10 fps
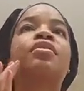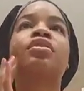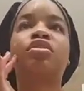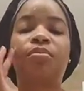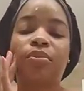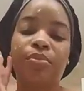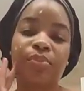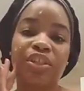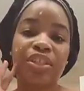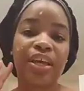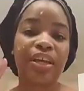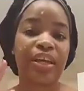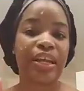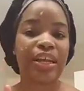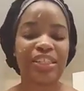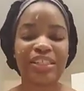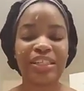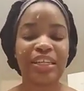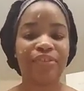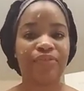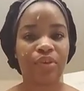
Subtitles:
So I'm going to push that in, and I just needed a very